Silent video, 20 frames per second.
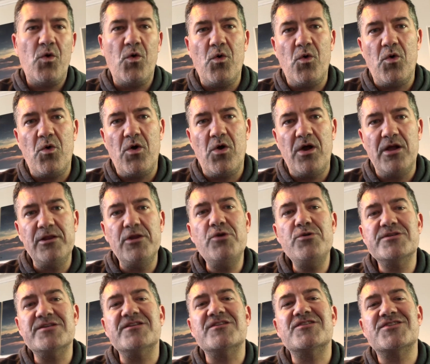or
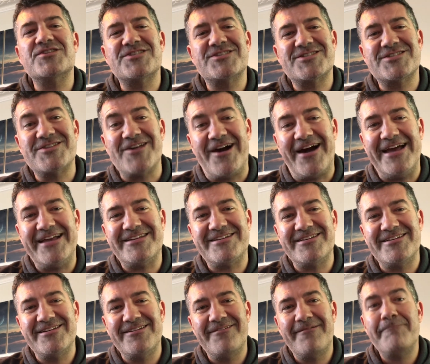losing sight
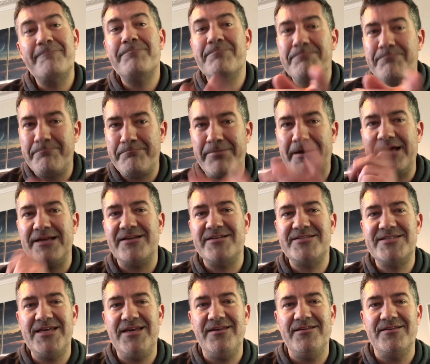pun
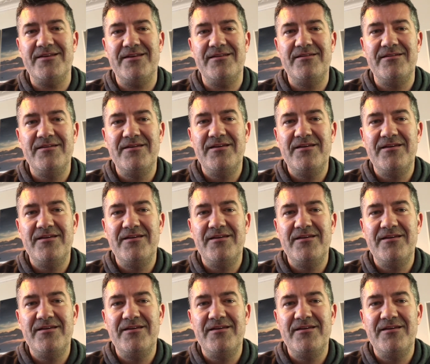intended,